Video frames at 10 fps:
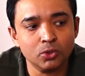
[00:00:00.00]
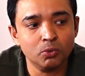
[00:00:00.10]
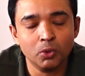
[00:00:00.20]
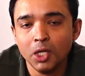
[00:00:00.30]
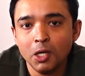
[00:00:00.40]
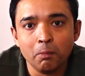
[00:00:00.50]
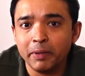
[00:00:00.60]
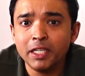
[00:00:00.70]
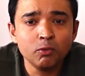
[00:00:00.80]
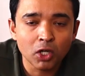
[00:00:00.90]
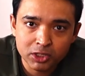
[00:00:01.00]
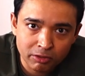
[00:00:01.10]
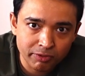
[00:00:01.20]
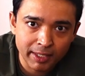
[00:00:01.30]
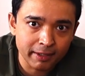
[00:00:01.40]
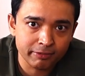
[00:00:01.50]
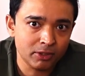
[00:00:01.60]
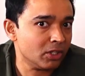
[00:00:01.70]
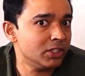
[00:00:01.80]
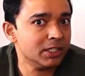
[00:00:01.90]
to many walks of
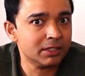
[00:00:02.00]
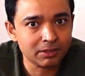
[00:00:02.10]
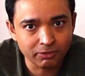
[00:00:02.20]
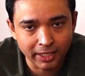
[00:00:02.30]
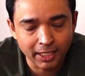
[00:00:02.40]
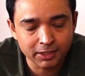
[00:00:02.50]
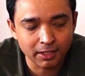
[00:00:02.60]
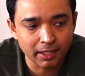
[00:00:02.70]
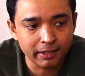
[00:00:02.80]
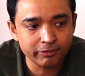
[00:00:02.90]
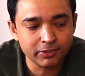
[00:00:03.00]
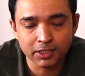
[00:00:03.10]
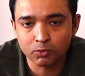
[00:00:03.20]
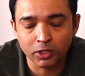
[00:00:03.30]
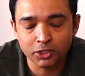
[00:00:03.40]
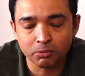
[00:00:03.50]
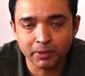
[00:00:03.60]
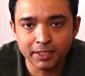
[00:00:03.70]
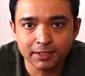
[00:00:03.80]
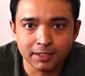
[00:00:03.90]
life, not just financial life. Just wanted to
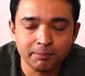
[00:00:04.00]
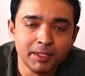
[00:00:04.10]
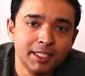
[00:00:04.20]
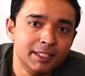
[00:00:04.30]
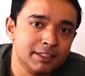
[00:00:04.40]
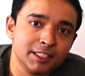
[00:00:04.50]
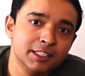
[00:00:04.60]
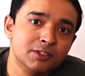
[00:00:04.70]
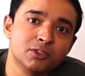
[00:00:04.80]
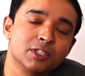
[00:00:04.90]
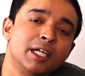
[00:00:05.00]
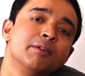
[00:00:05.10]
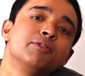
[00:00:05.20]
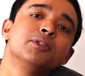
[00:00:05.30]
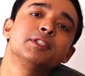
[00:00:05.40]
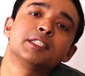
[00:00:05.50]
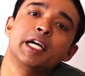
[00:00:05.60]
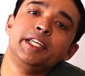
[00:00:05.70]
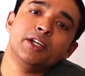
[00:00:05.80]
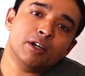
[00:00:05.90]
bring this up. Trust this was helpful.
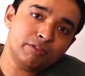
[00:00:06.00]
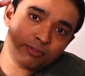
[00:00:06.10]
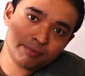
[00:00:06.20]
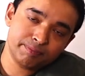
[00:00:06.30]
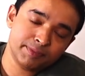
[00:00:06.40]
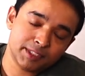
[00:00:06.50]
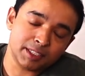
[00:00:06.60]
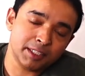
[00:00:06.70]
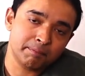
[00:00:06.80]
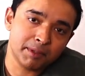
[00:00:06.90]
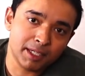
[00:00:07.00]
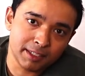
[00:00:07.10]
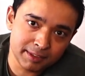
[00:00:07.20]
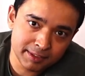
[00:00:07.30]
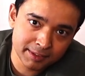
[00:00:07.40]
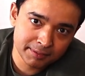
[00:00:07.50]
Signing off, Sandeep Anand.